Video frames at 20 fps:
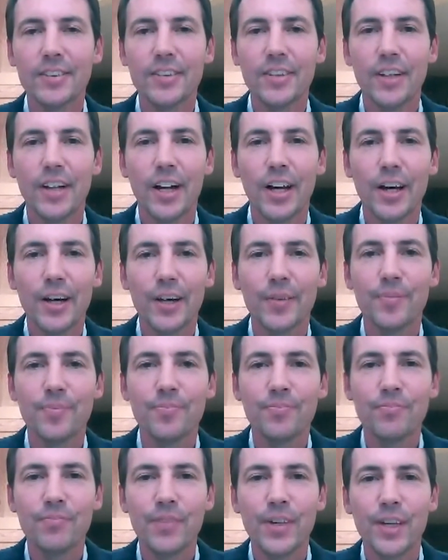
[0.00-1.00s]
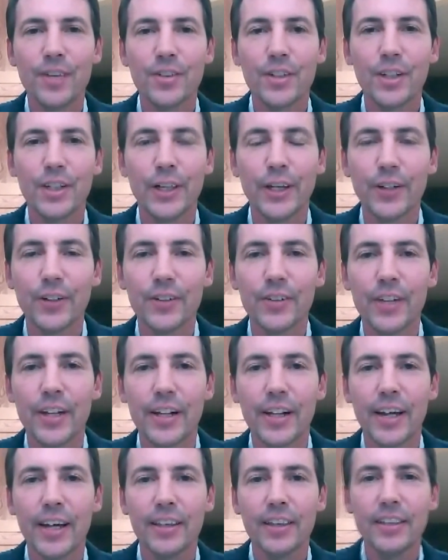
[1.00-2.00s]
uh, it's clear
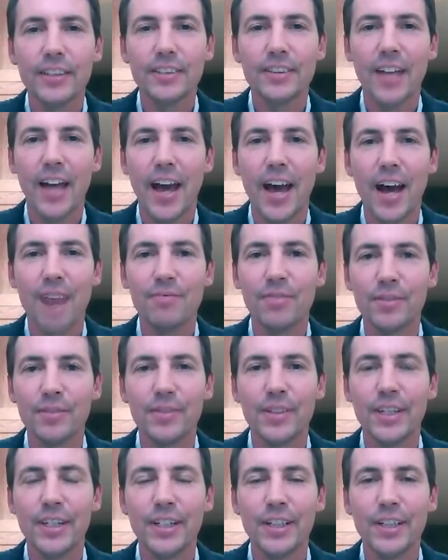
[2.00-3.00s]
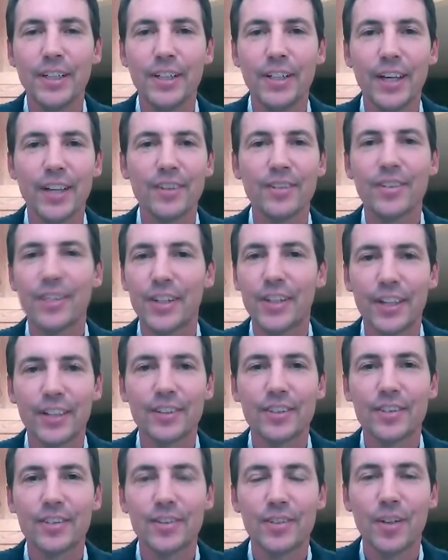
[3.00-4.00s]
that at least half of the
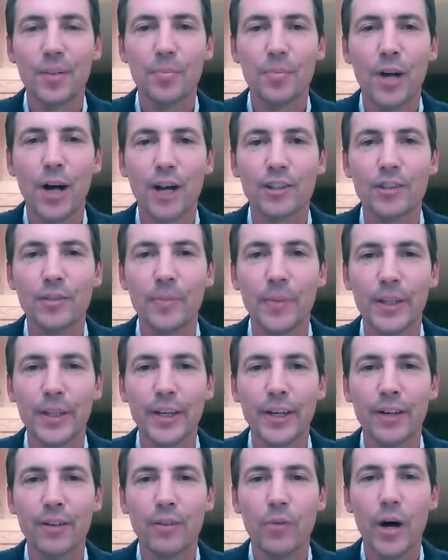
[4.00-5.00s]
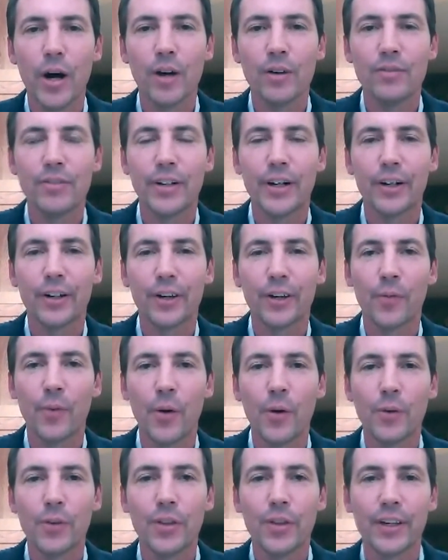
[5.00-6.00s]
incidents approximately of wildfire
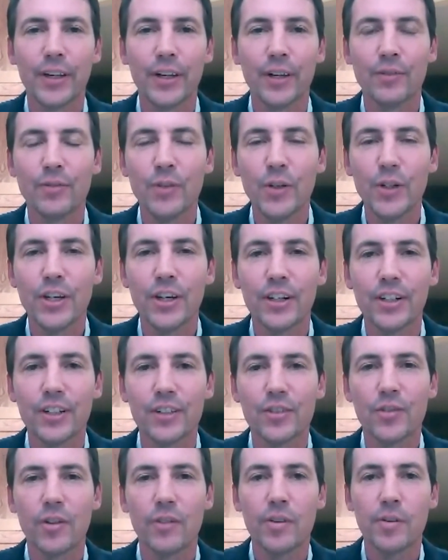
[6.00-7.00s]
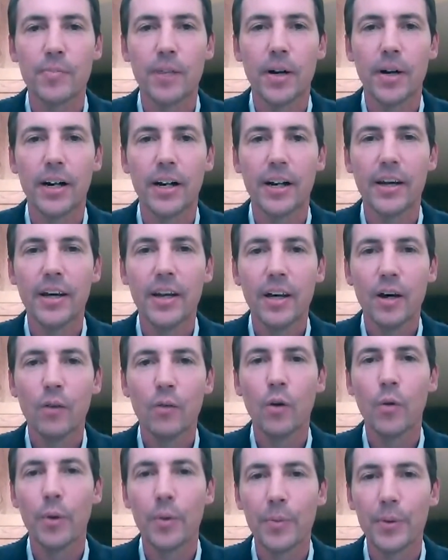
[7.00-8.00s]
growth in California is driven by
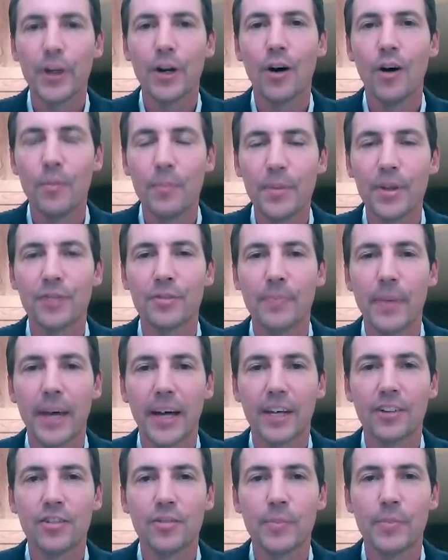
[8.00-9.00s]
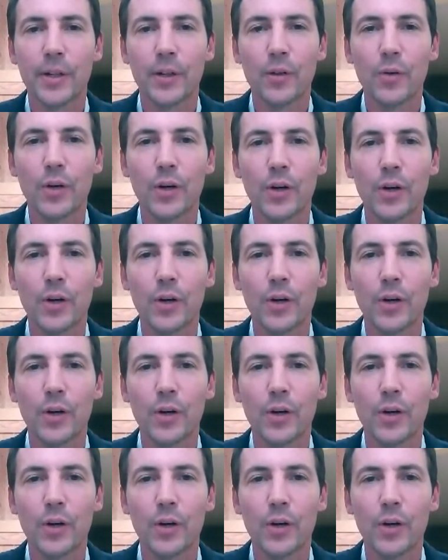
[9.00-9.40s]
what we would call mismanagement or